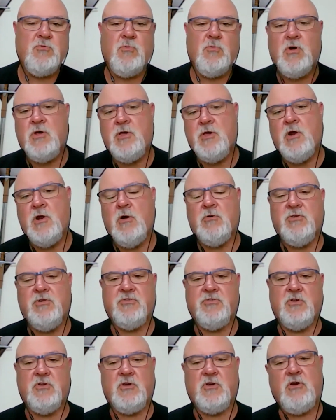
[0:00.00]
What,
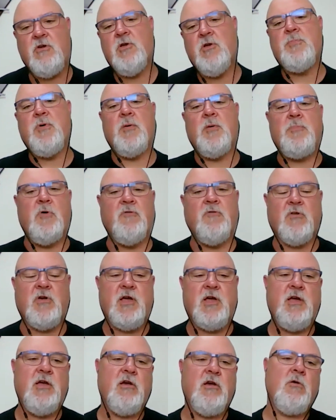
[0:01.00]
does it creep up over
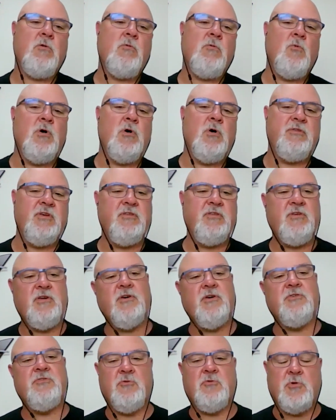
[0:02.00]
here? What
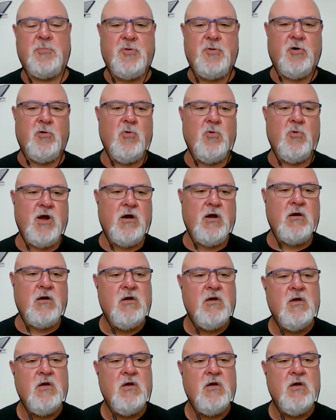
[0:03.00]
details do we put where?